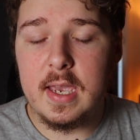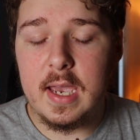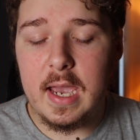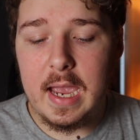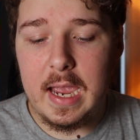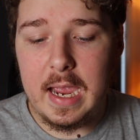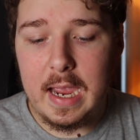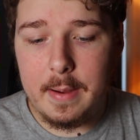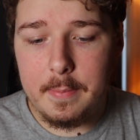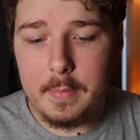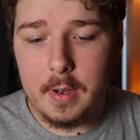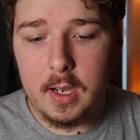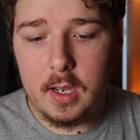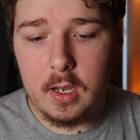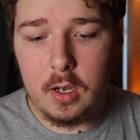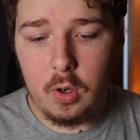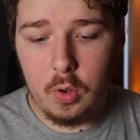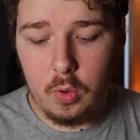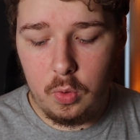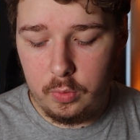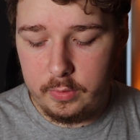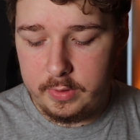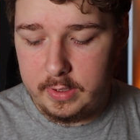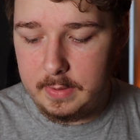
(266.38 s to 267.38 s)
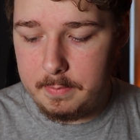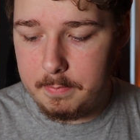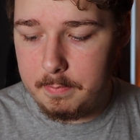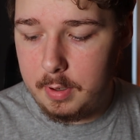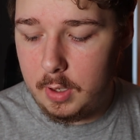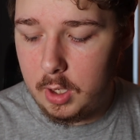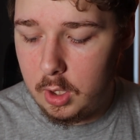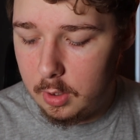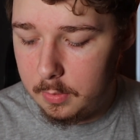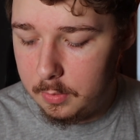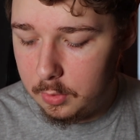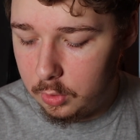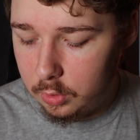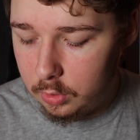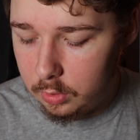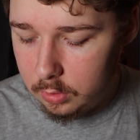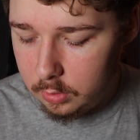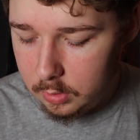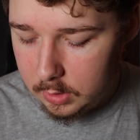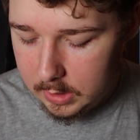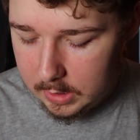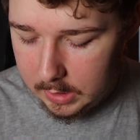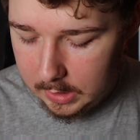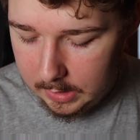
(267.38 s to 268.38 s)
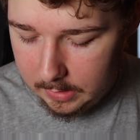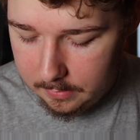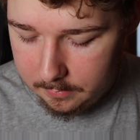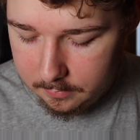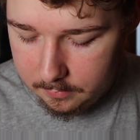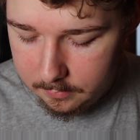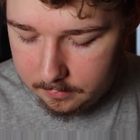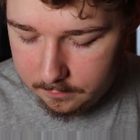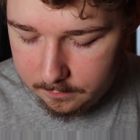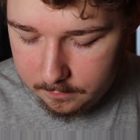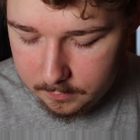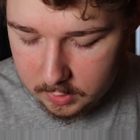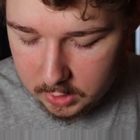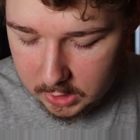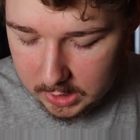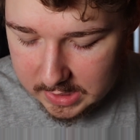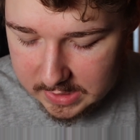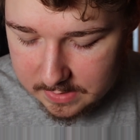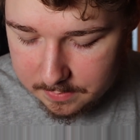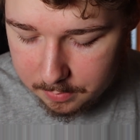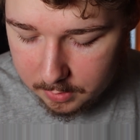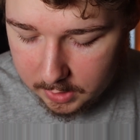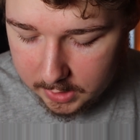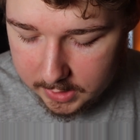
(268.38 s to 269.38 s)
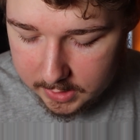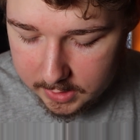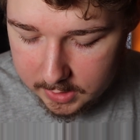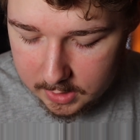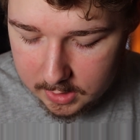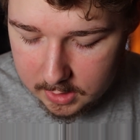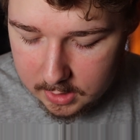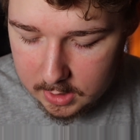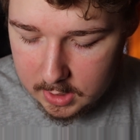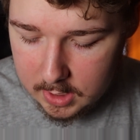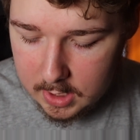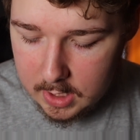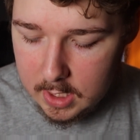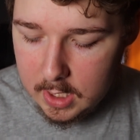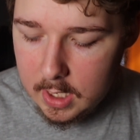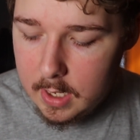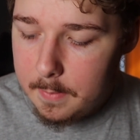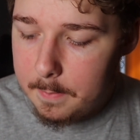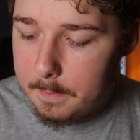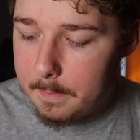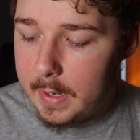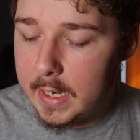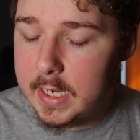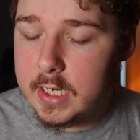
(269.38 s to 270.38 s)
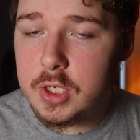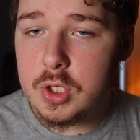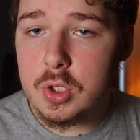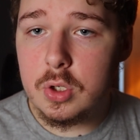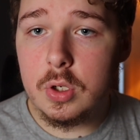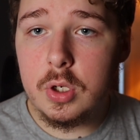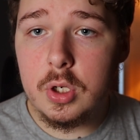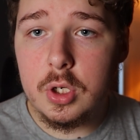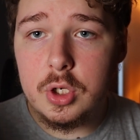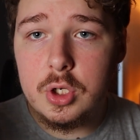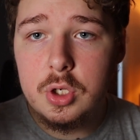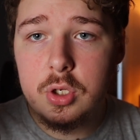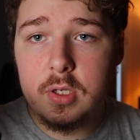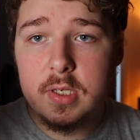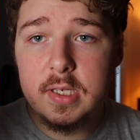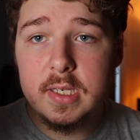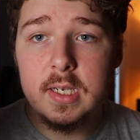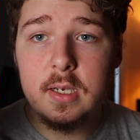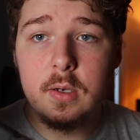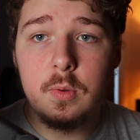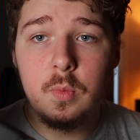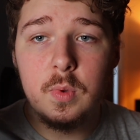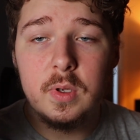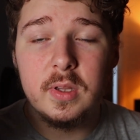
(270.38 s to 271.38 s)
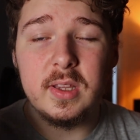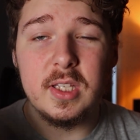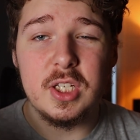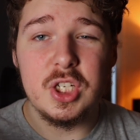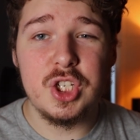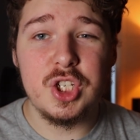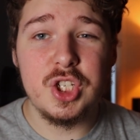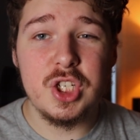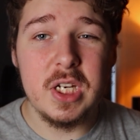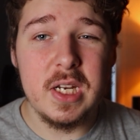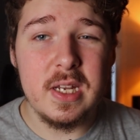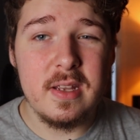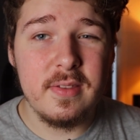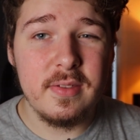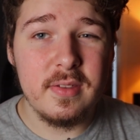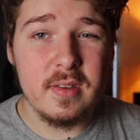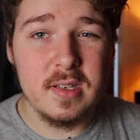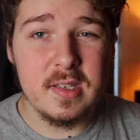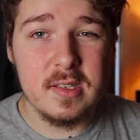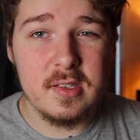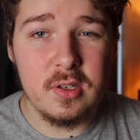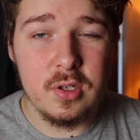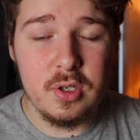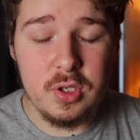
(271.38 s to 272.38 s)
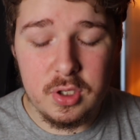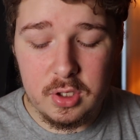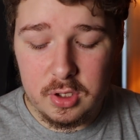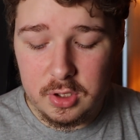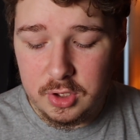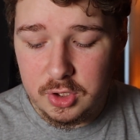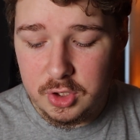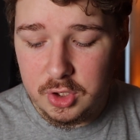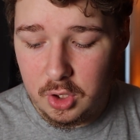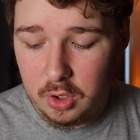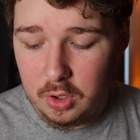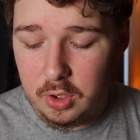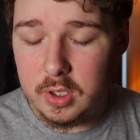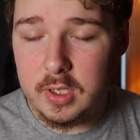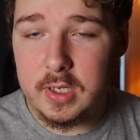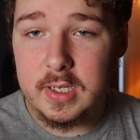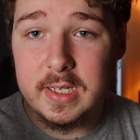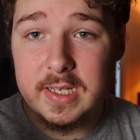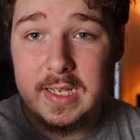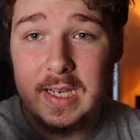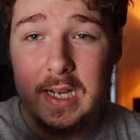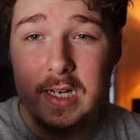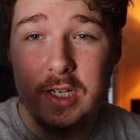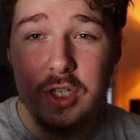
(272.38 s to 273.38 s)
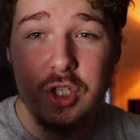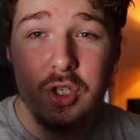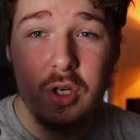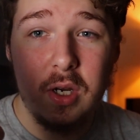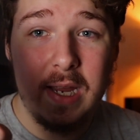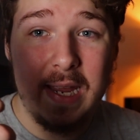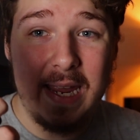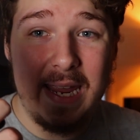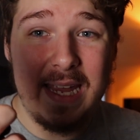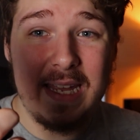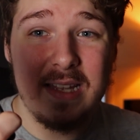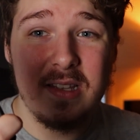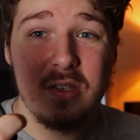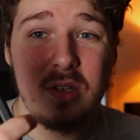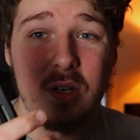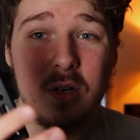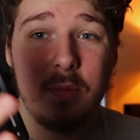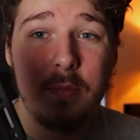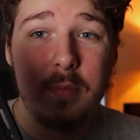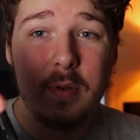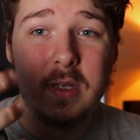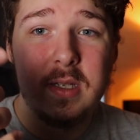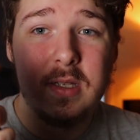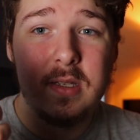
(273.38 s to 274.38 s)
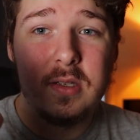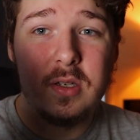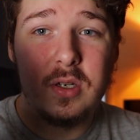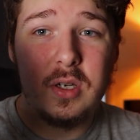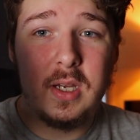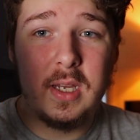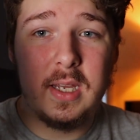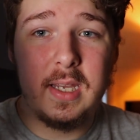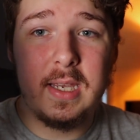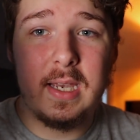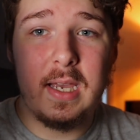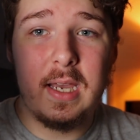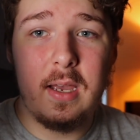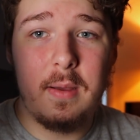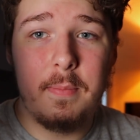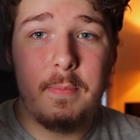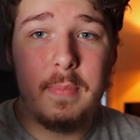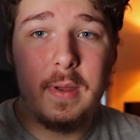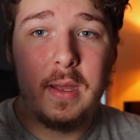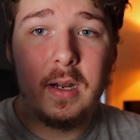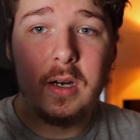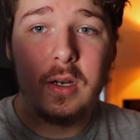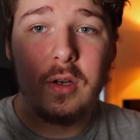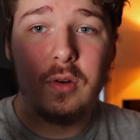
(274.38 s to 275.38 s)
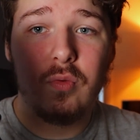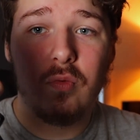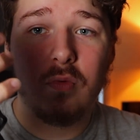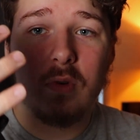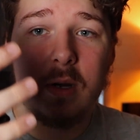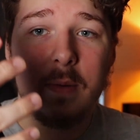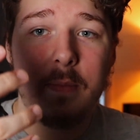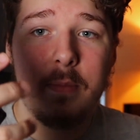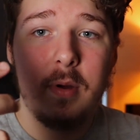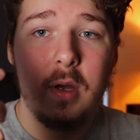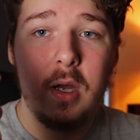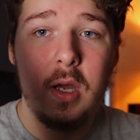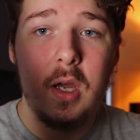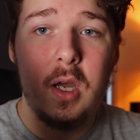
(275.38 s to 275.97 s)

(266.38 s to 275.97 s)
hammer or the pommel glass breaker, make sure you're using it with the sheath so you don't cut your hands open, so you can get a better grip